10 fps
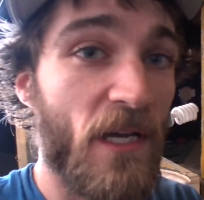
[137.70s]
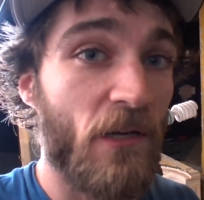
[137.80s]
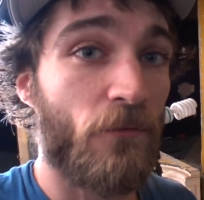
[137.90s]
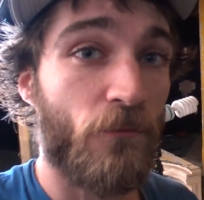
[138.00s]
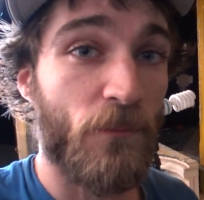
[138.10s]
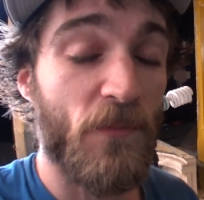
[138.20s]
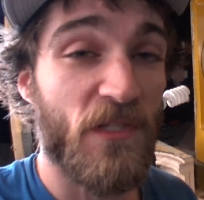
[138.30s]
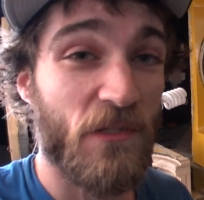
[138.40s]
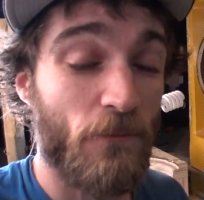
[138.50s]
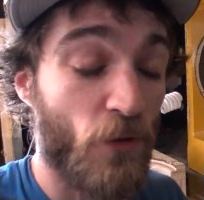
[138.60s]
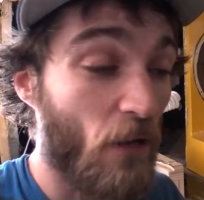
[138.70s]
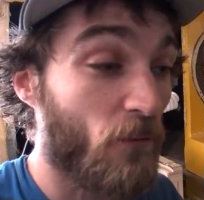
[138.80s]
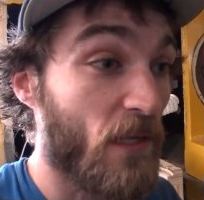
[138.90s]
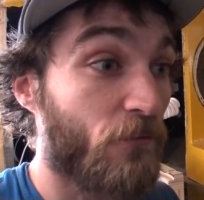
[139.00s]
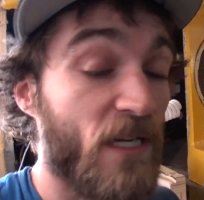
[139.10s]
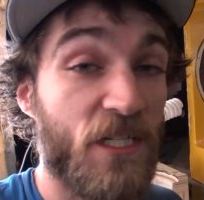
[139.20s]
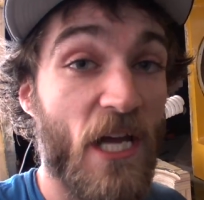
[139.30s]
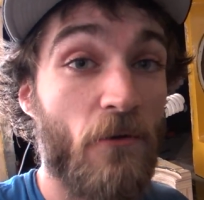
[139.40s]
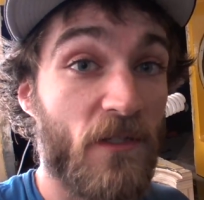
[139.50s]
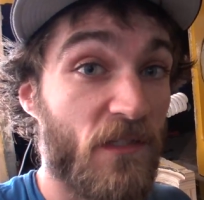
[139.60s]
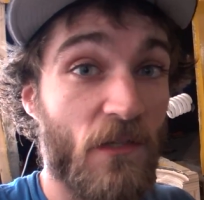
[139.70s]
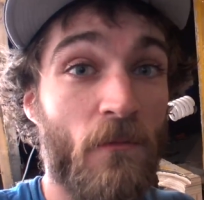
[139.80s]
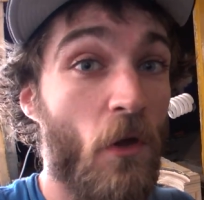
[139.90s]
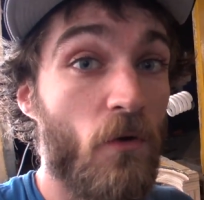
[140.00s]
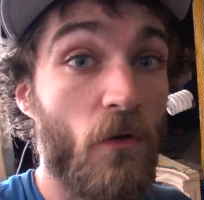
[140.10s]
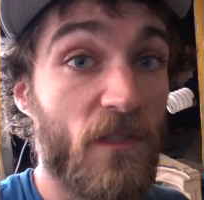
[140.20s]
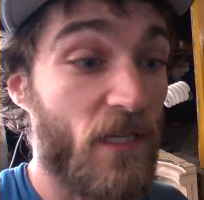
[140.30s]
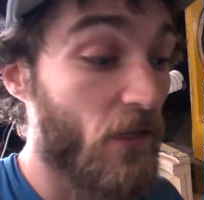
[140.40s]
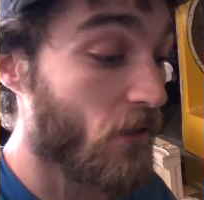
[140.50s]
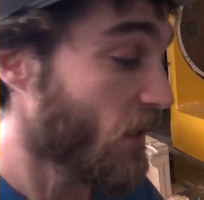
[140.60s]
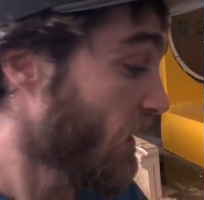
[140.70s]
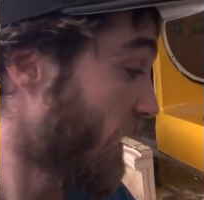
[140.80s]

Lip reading: gonna probably reach out to some locals here